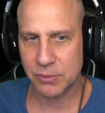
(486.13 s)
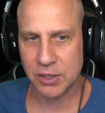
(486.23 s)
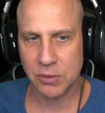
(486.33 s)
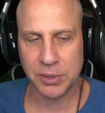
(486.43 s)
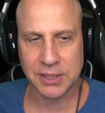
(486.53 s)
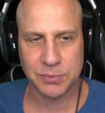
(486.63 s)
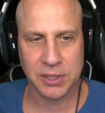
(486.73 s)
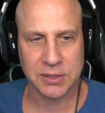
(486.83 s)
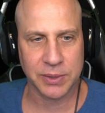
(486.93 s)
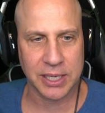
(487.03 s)
we go. Plus.
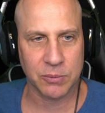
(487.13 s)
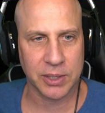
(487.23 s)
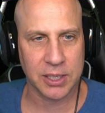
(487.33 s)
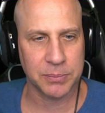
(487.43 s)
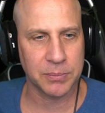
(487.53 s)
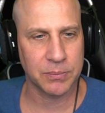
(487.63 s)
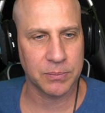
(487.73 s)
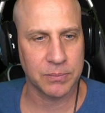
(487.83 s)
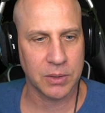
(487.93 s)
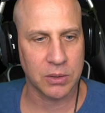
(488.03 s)
We got a.
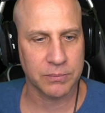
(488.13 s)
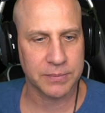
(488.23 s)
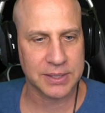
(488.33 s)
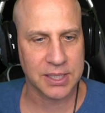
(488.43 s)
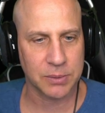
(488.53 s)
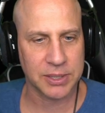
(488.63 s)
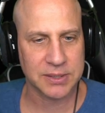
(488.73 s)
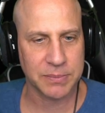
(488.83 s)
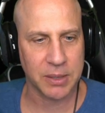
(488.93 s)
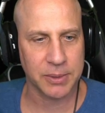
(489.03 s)
Oh, that's not a plus
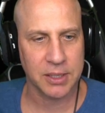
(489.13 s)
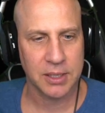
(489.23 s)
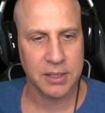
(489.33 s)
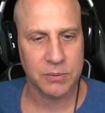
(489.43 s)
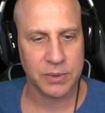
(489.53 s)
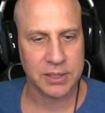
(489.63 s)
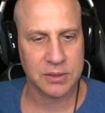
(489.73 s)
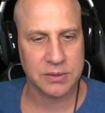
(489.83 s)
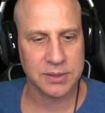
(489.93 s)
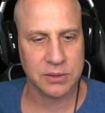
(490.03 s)
empowerment. We got those.